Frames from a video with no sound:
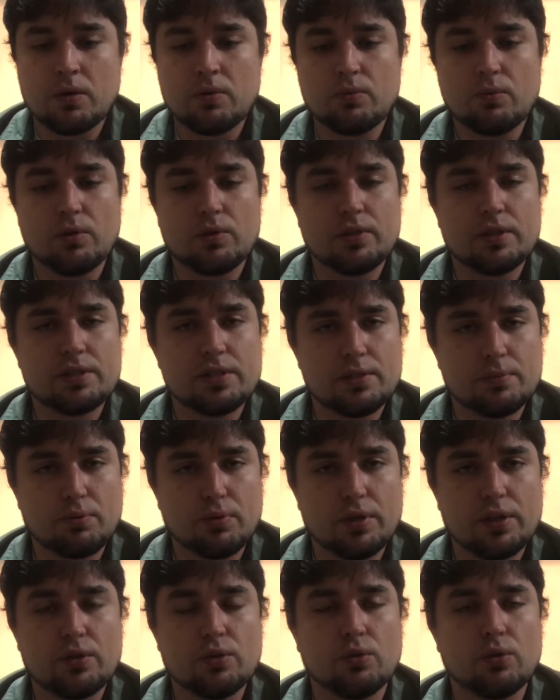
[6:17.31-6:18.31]
Well, this is
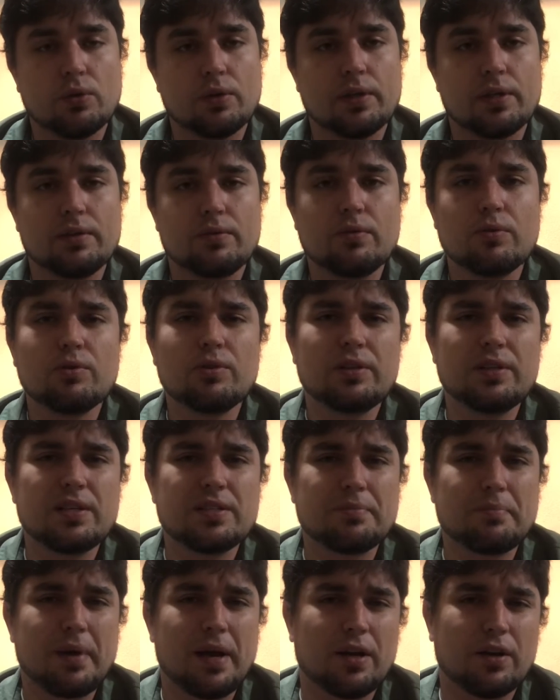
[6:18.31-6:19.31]
pretty cool, and it really
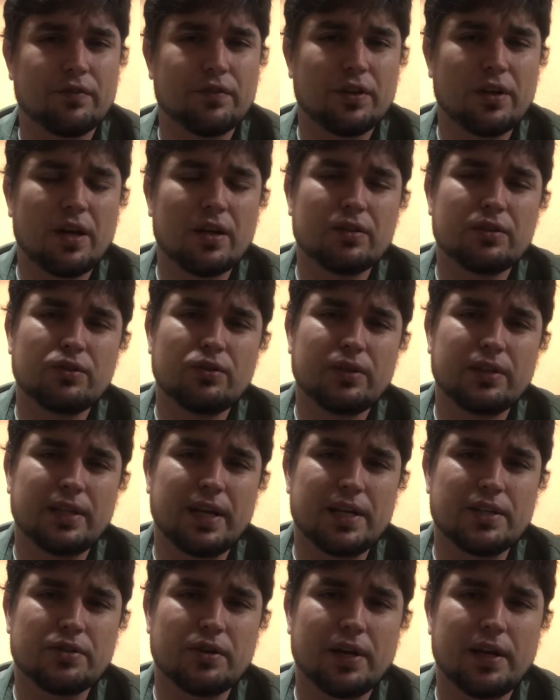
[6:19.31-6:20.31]
doesn't matter. If you're not doing
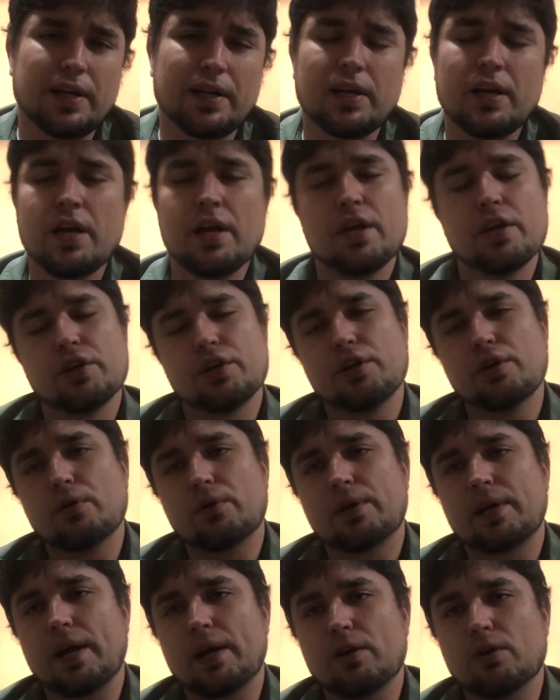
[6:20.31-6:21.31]
day trading, you
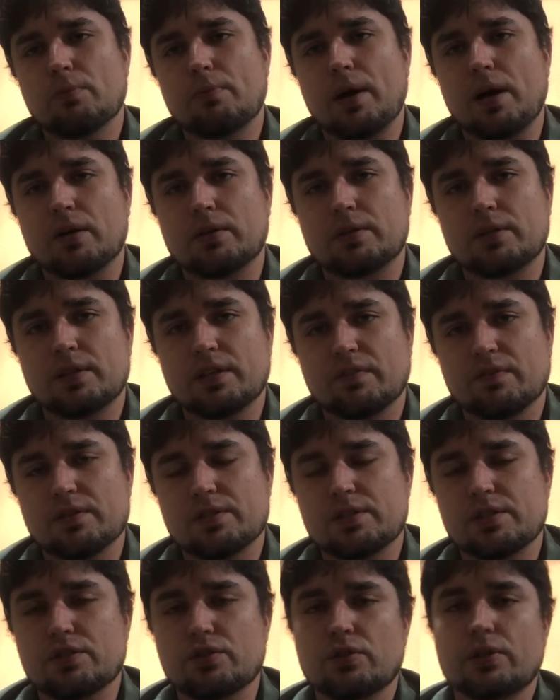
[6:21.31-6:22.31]
don't care about the
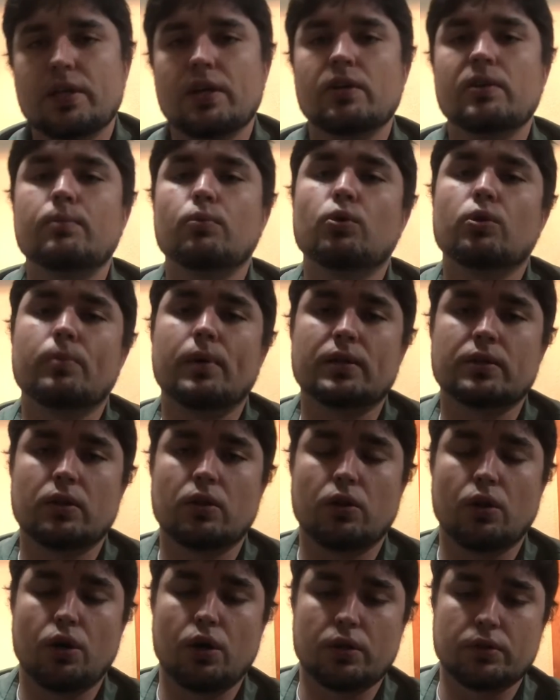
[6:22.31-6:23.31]
differences. You're caring more about the
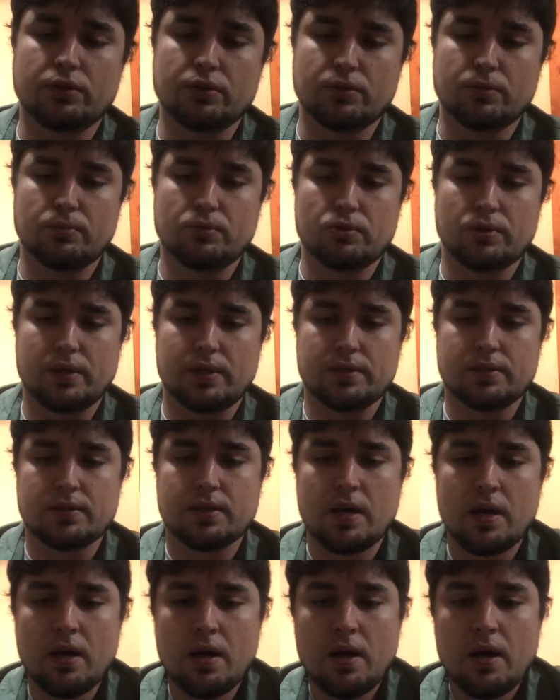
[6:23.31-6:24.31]
long-term trends.
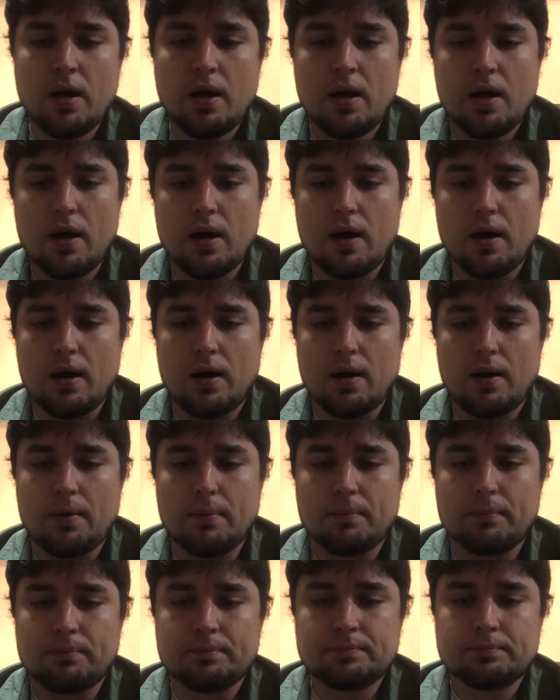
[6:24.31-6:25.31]

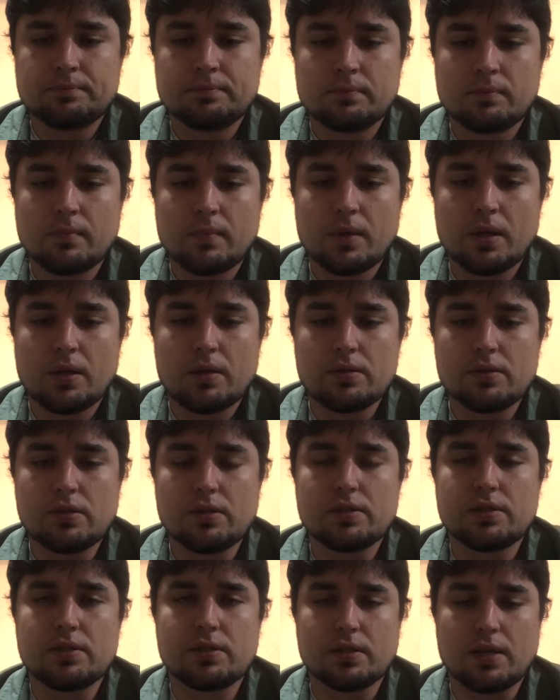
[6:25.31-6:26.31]
So
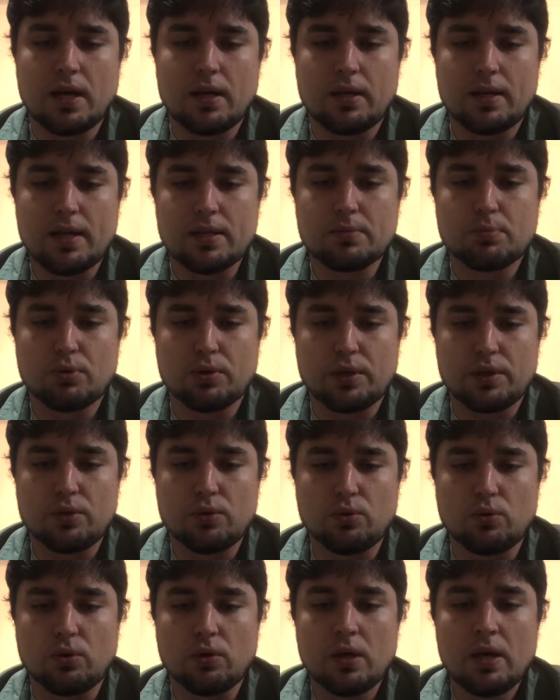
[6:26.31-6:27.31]
this is that's pretty
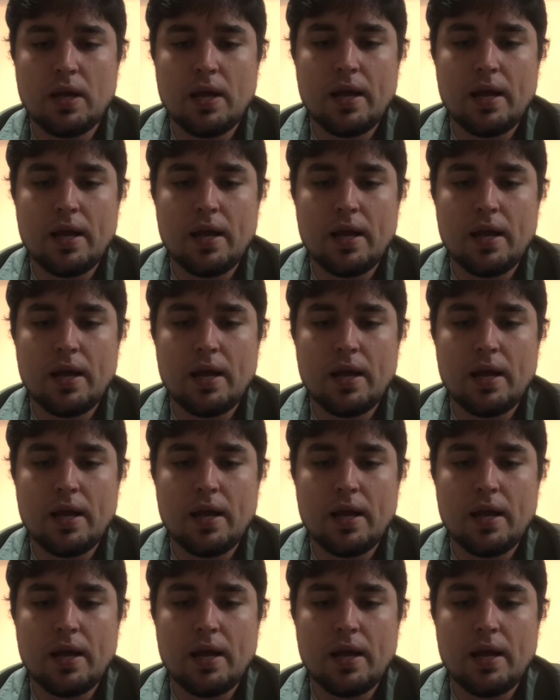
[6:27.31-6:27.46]
cool.